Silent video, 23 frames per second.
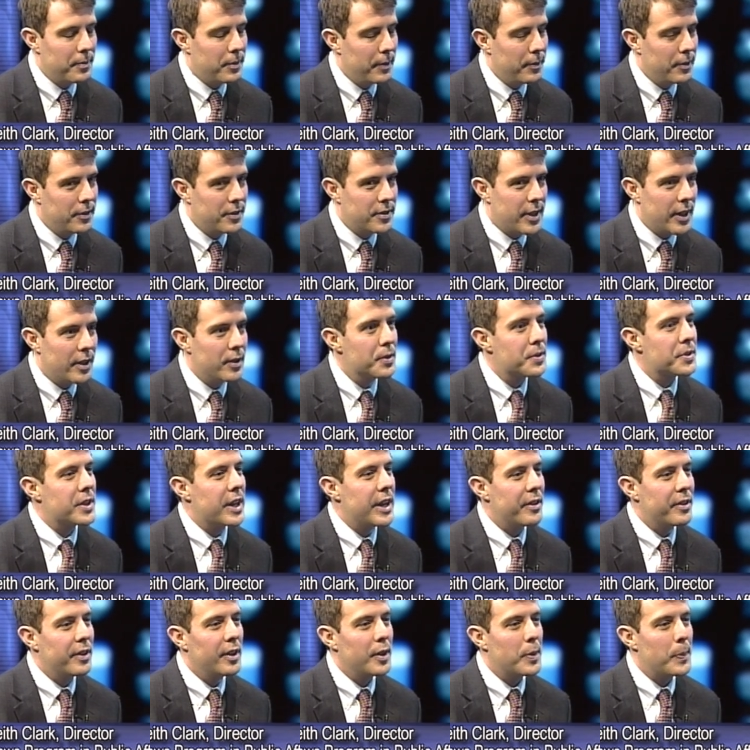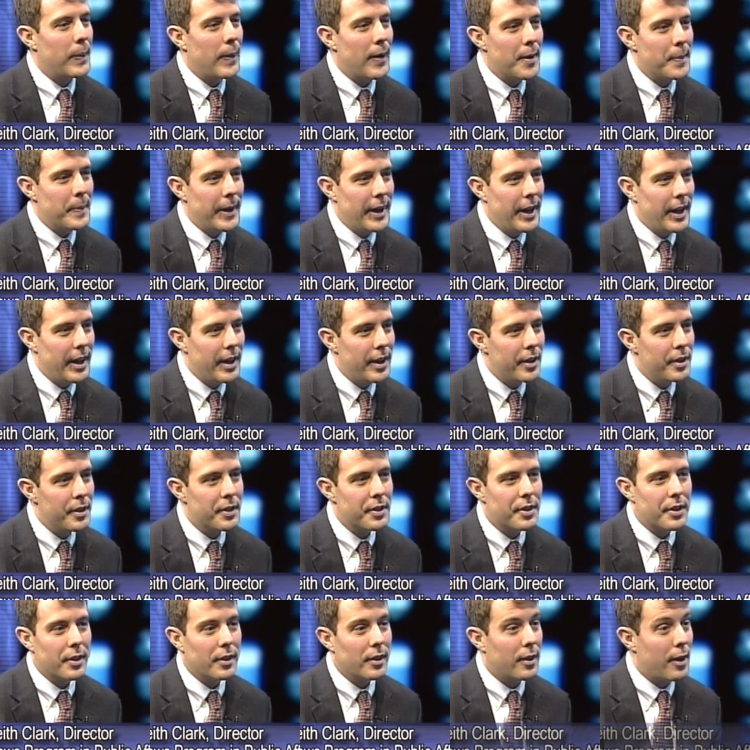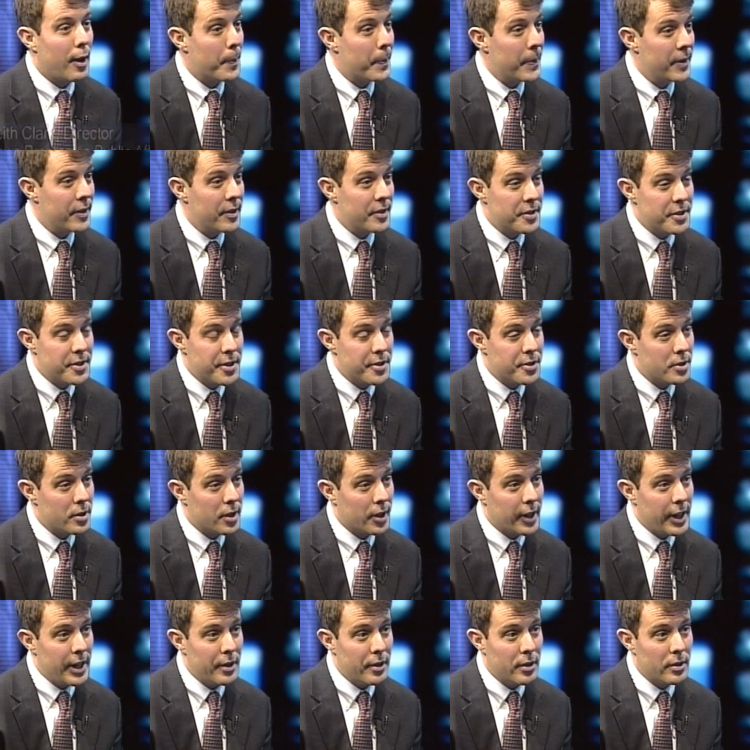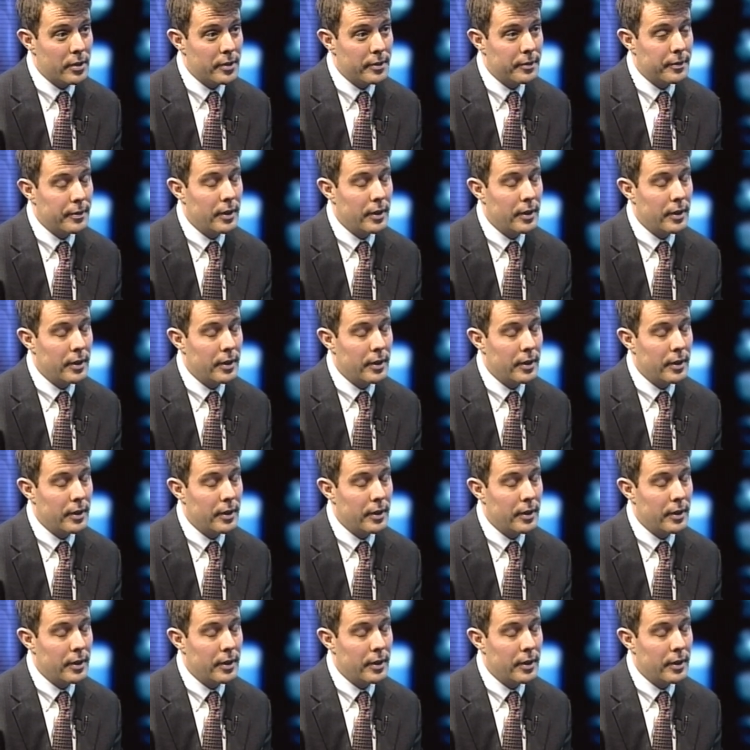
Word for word: St. Louis County Department of Health, Carpenters District Council